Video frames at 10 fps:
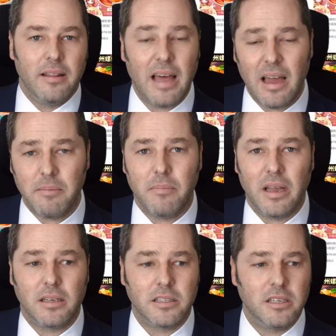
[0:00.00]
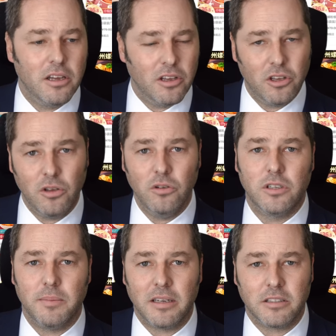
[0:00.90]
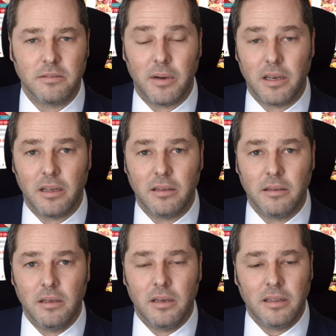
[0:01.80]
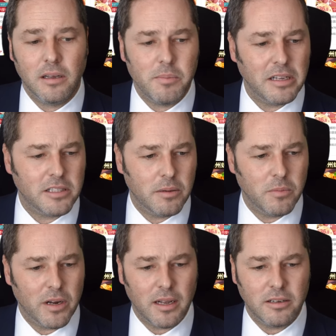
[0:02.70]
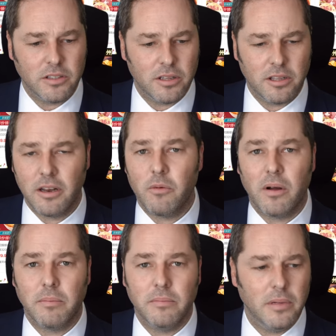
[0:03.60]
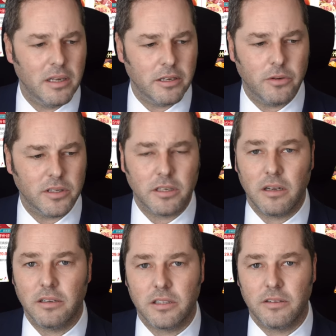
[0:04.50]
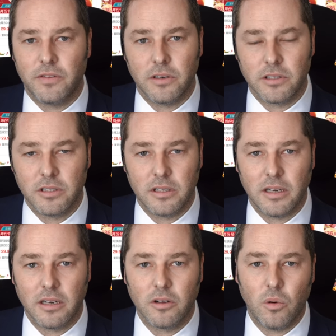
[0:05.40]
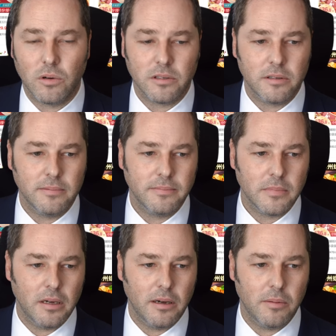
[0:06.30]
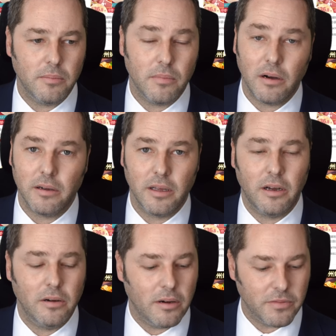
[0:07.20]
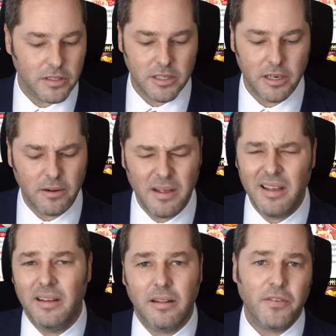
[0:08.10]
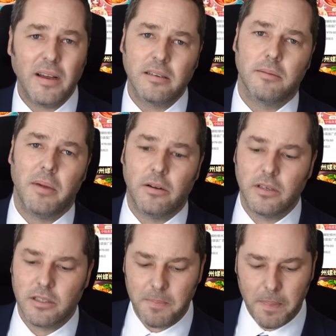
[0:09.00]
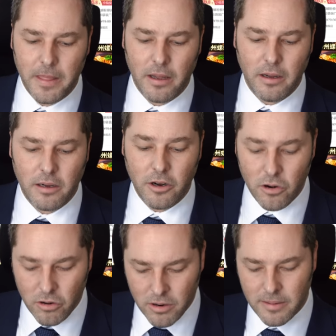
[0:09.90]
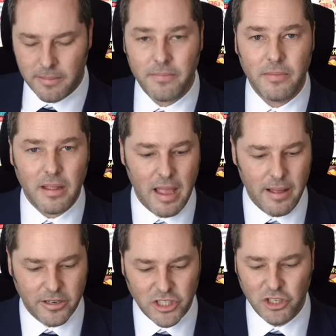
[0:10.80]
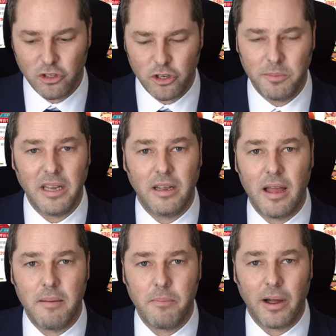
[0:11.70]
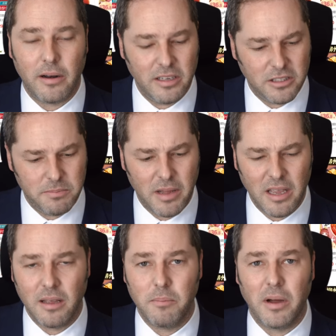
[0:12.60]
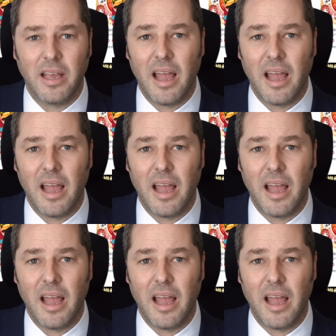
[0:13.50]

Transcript: that makes huge amounts of money. I think it made somewhere close to $31 million in the first quarter, you know, of this year. The fact of the matter is, her social media empire is making money